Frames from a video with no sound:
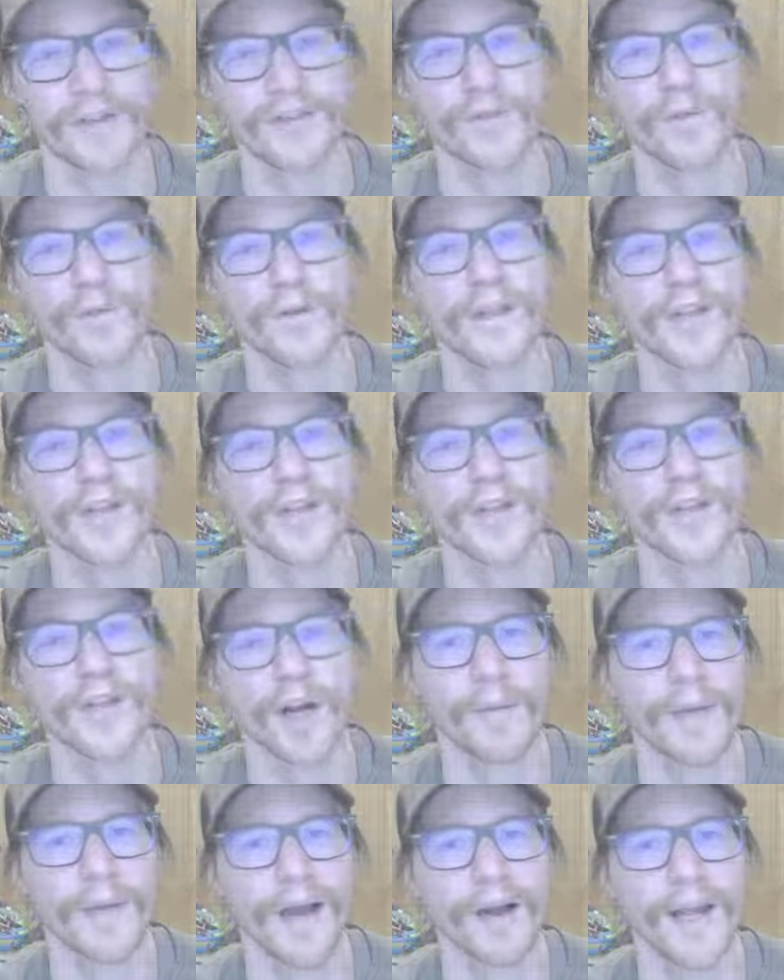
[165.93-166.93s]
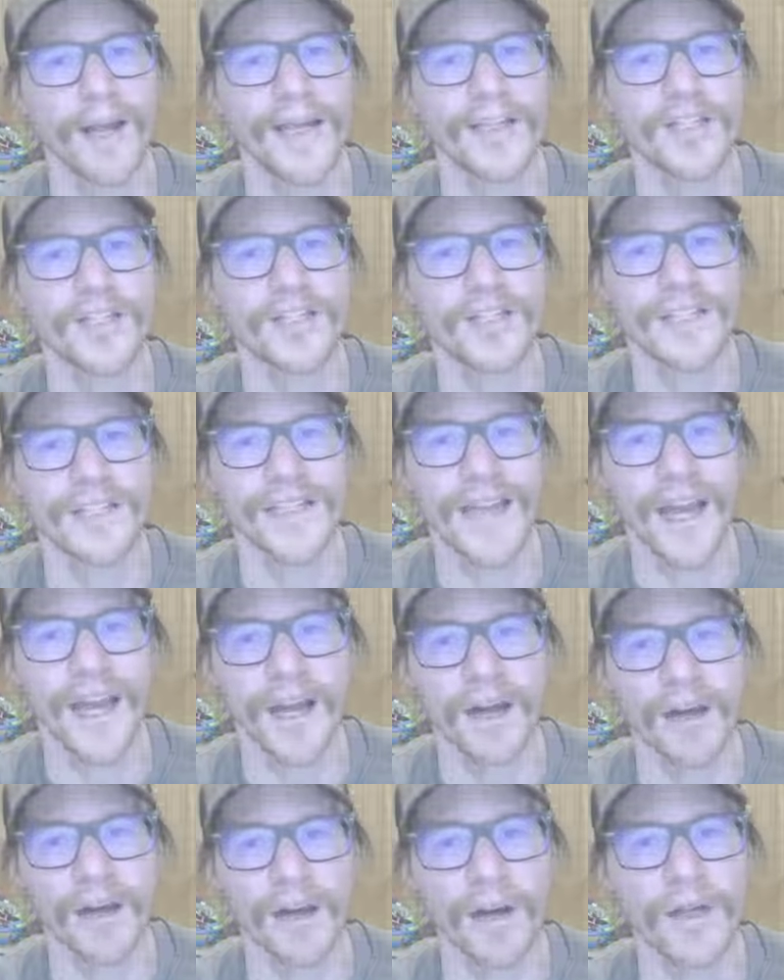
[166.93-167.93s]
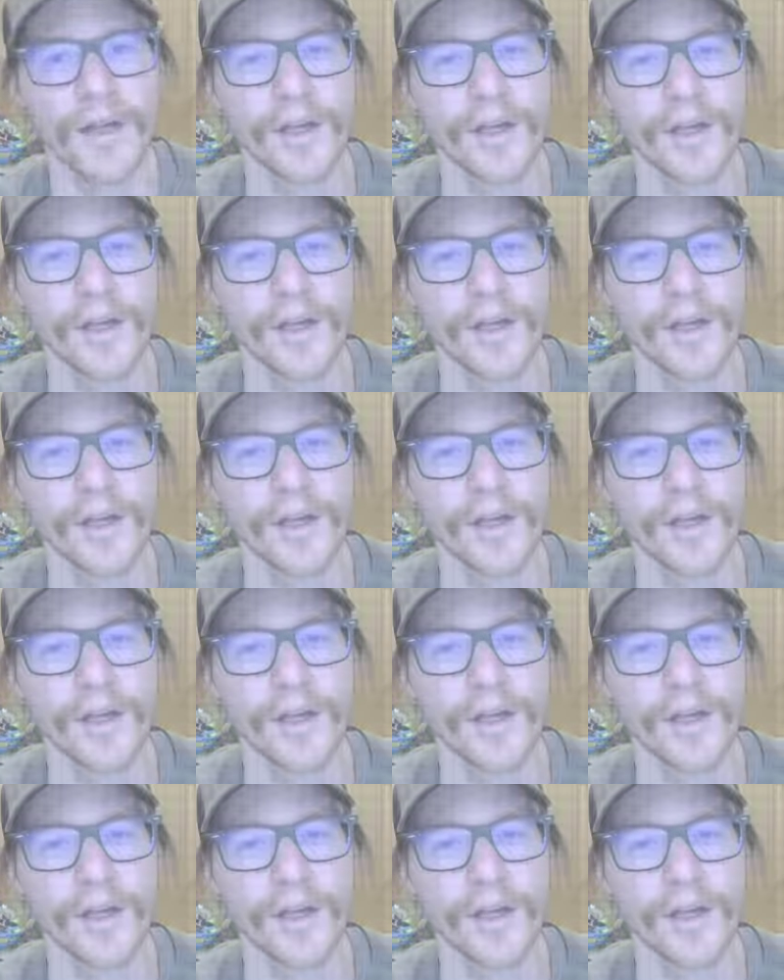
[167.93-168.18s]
So when they talk about HCl